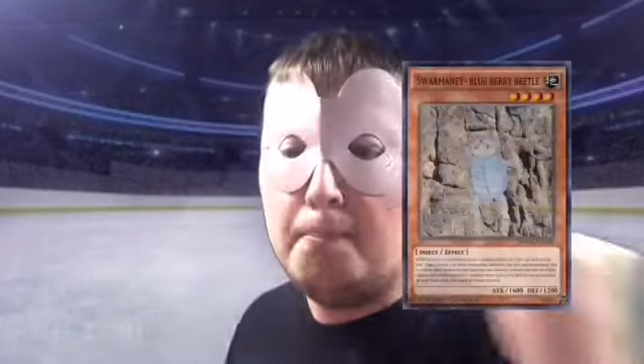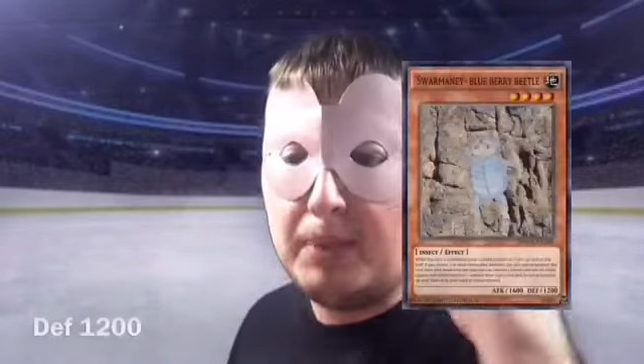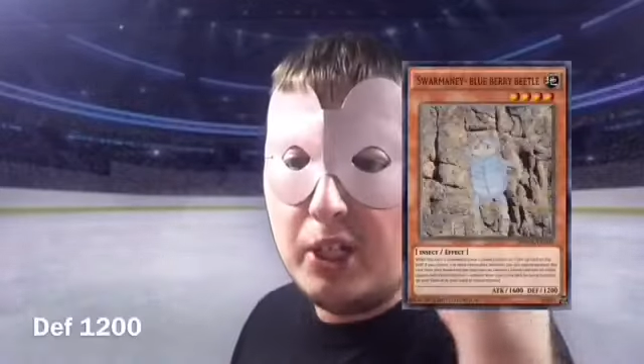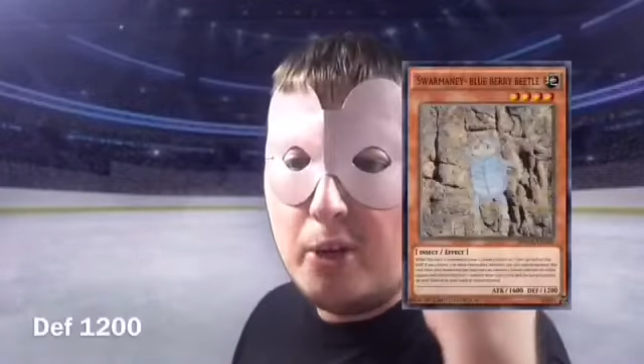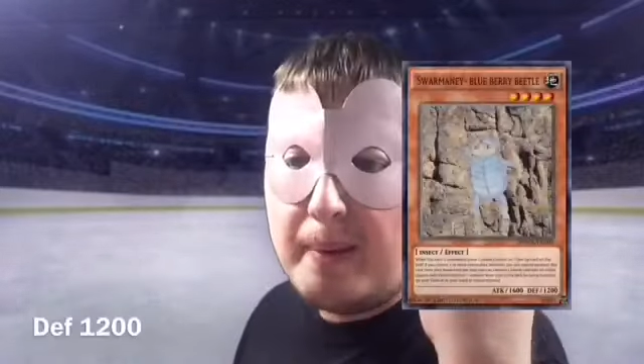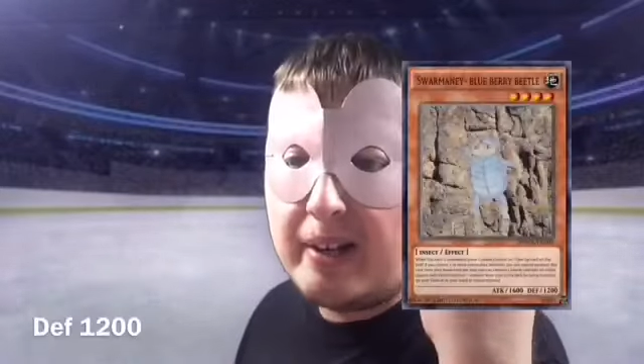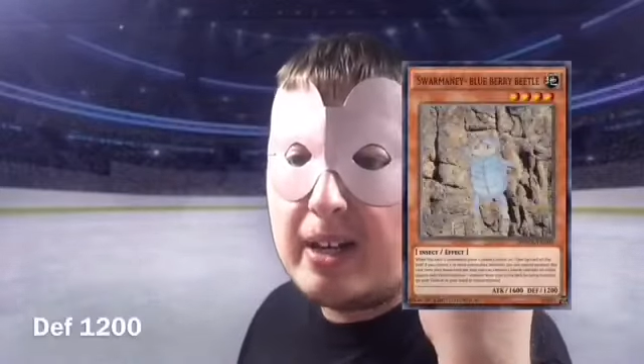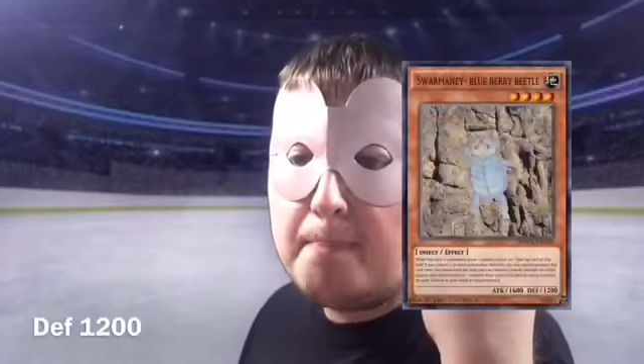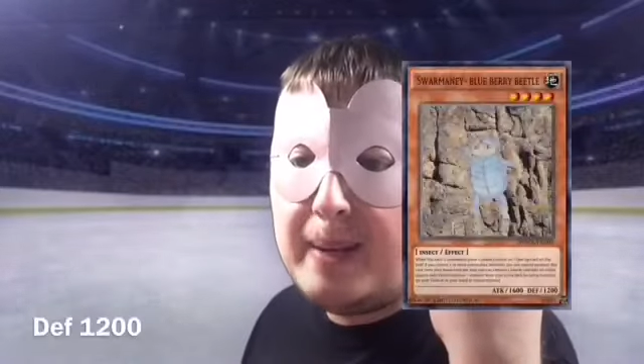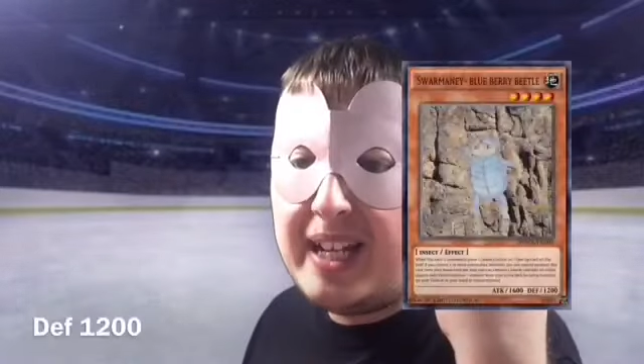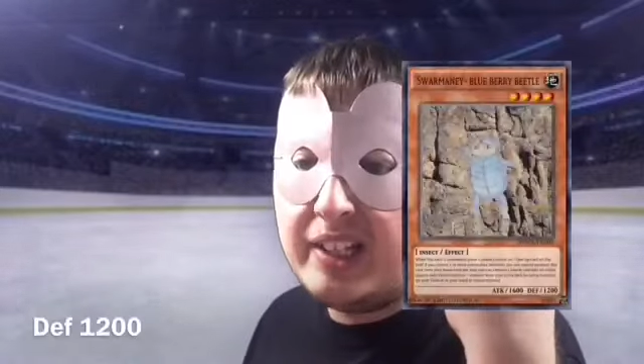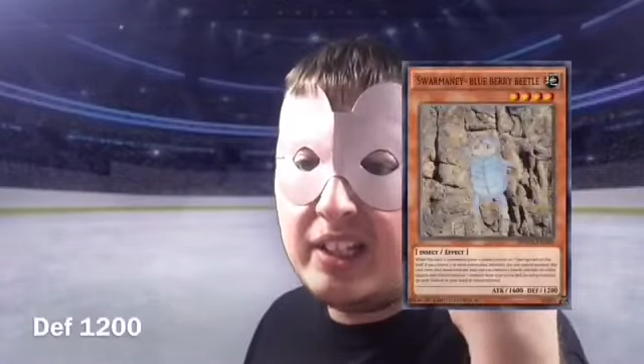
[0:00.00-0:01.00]
Blueberry
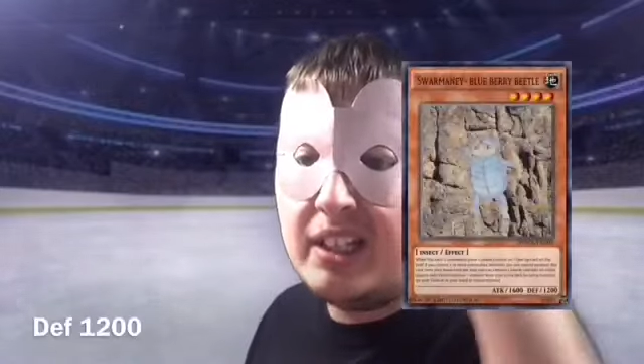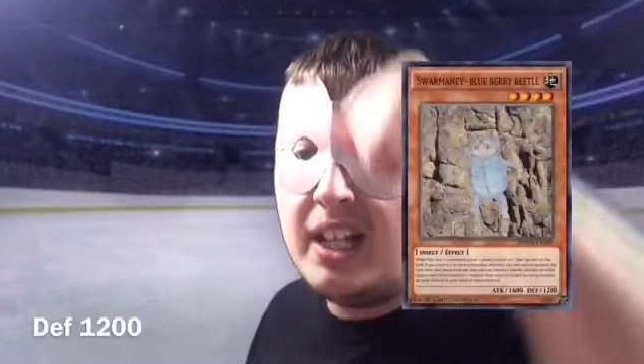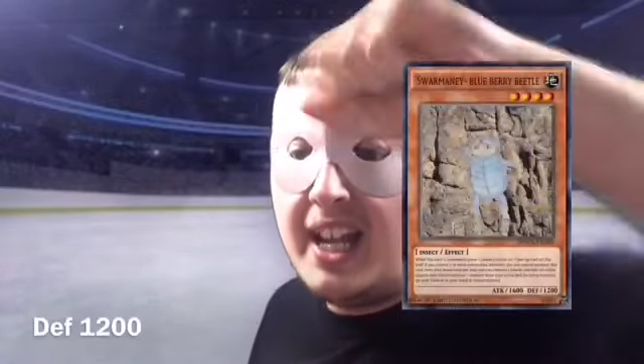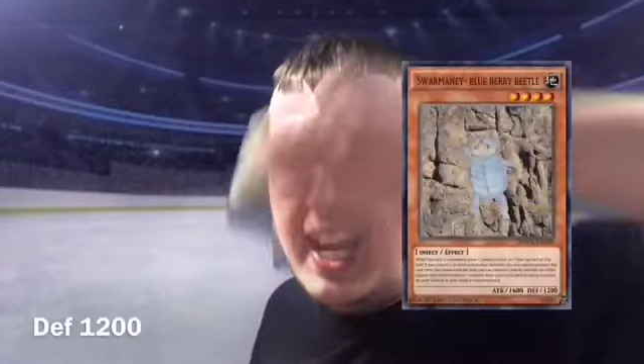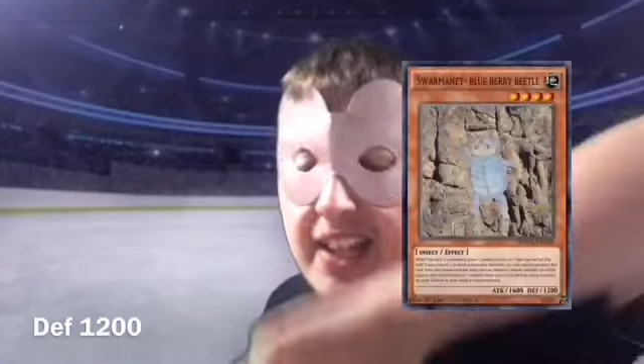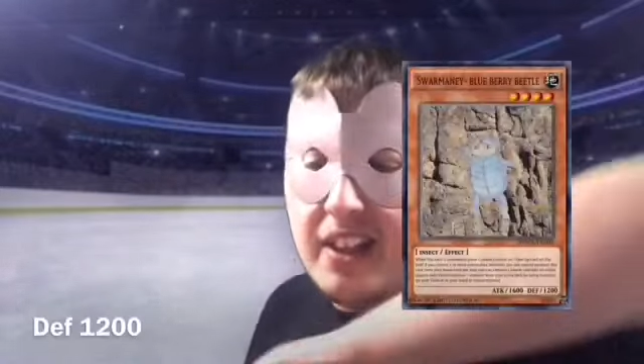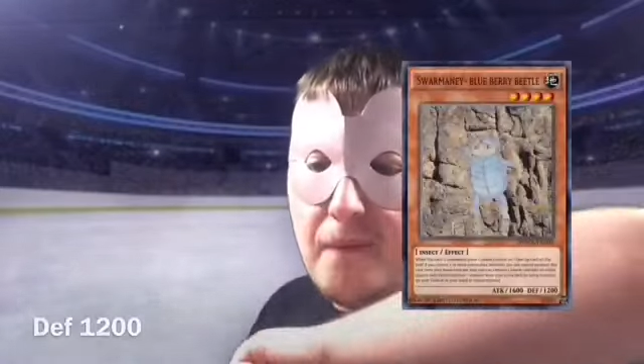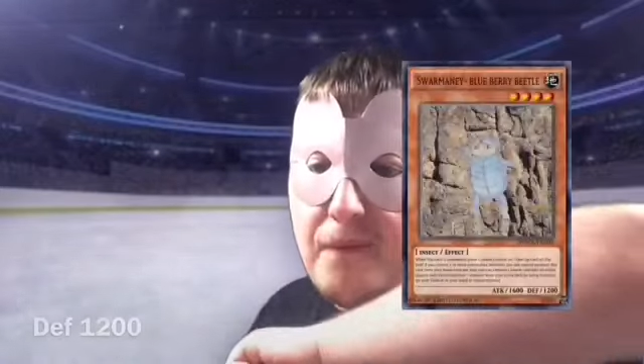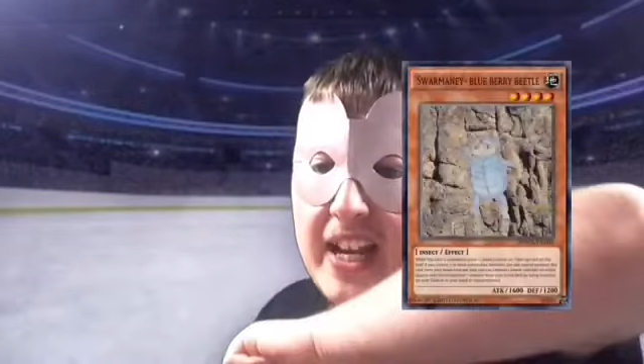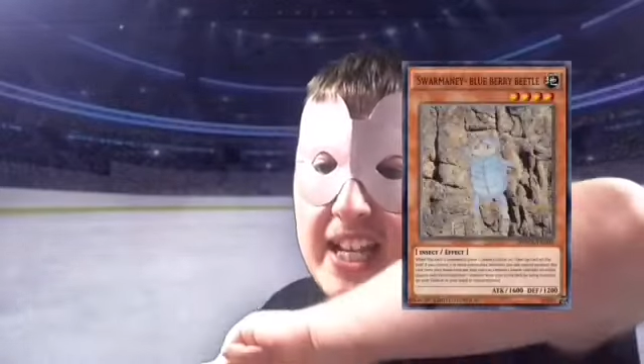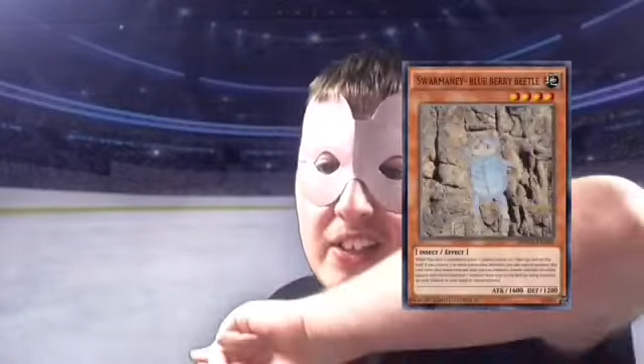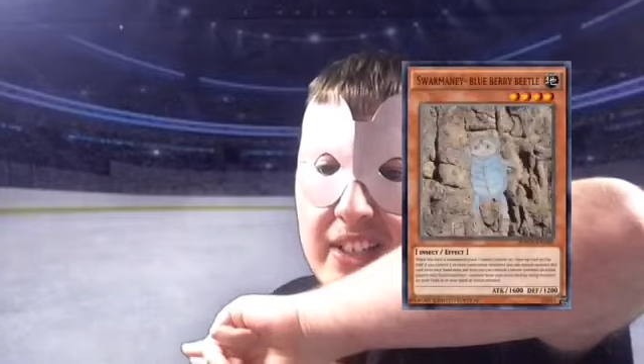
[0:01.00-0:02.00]
Beetle, in the
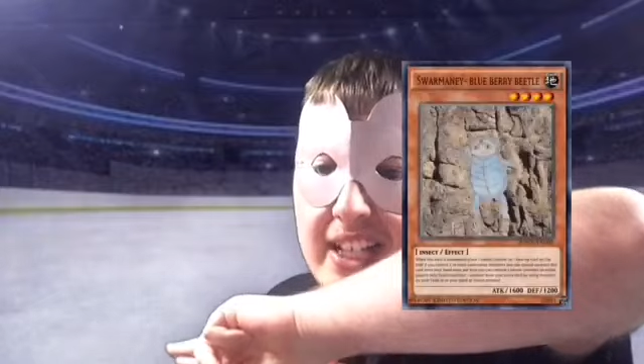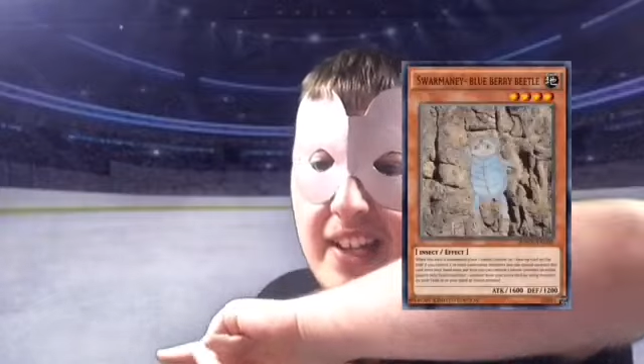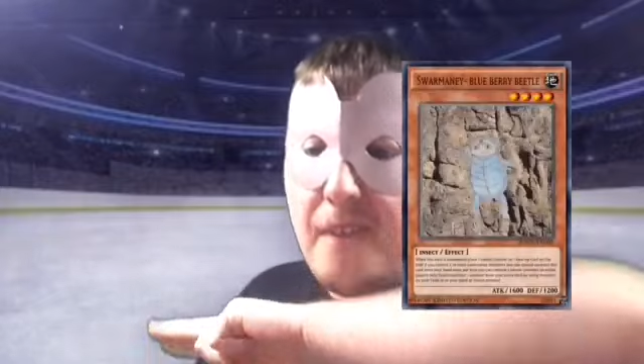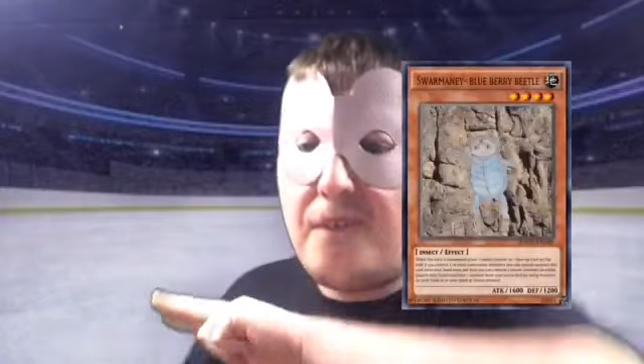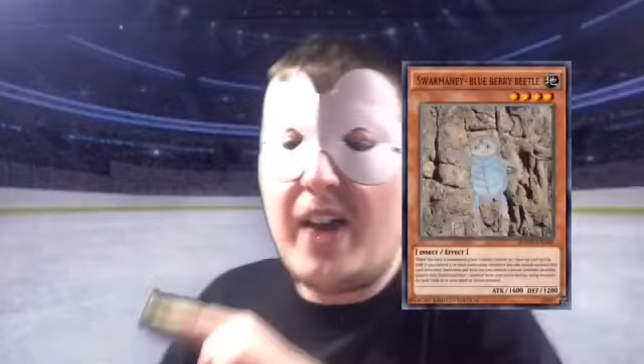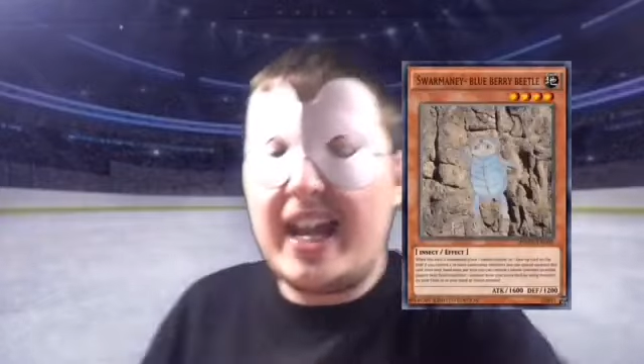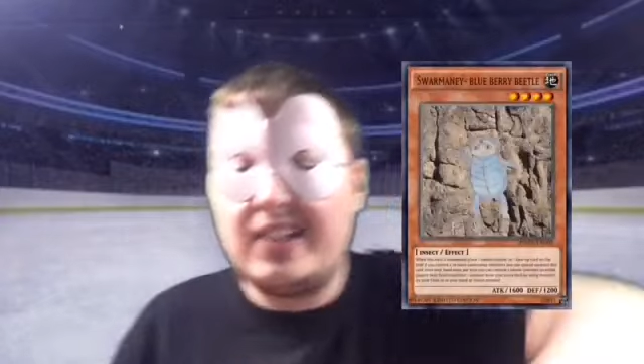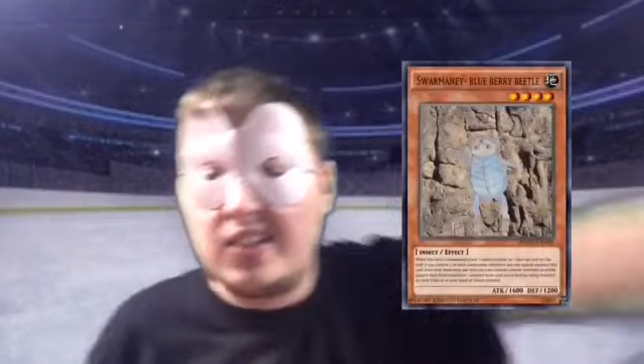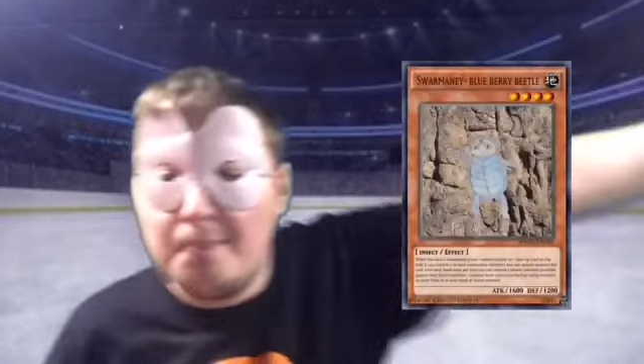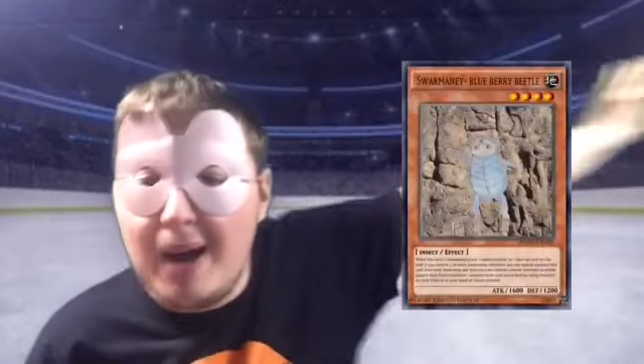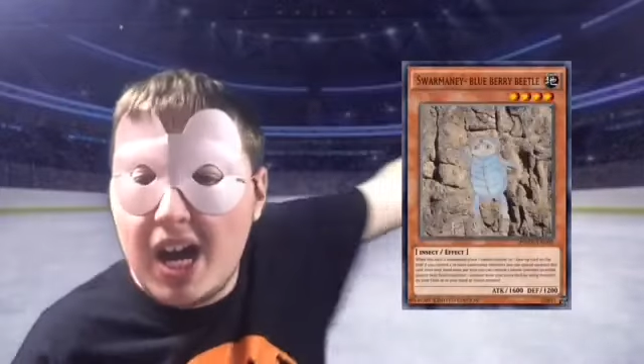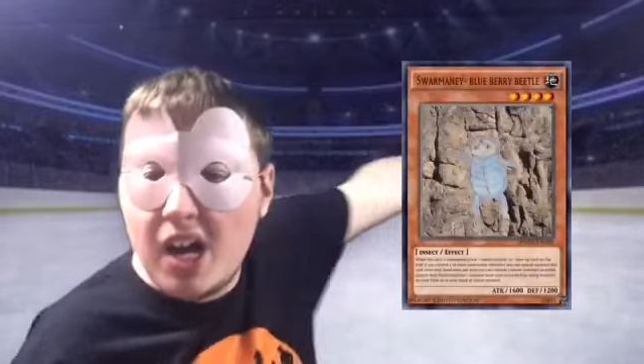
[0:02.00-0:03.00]
field in
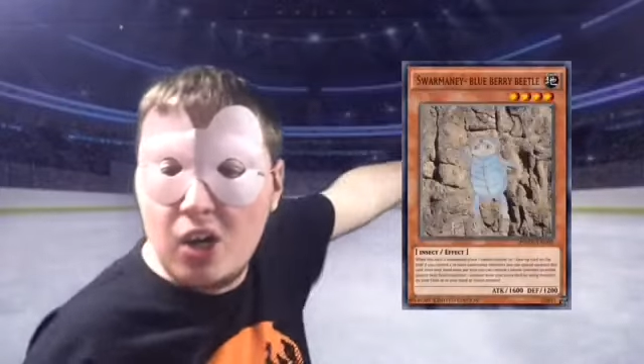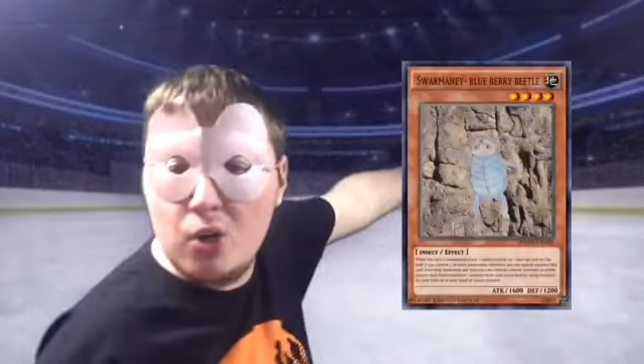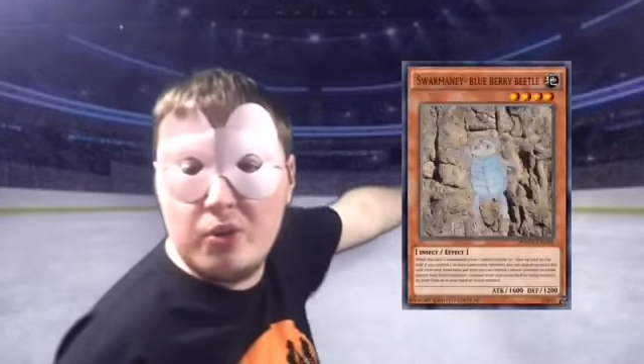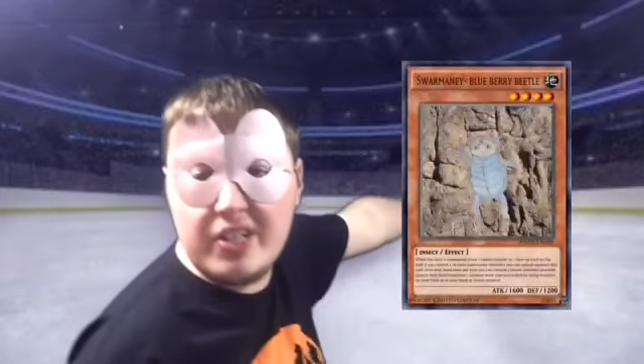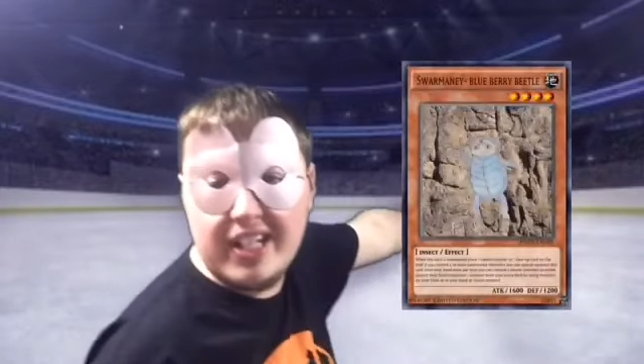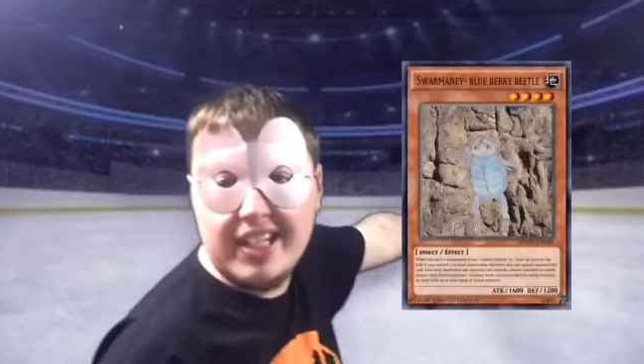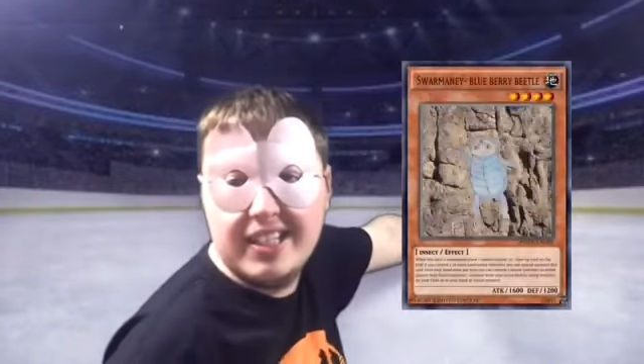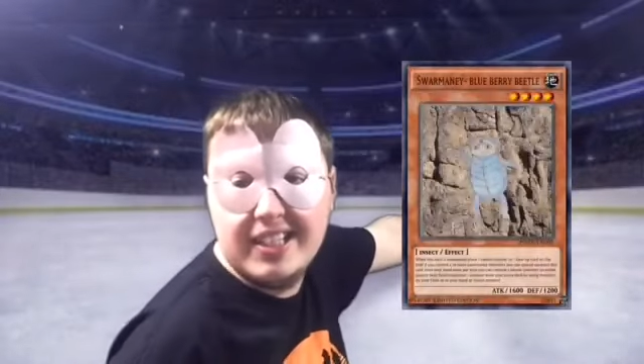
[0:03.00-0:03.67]
defense mode!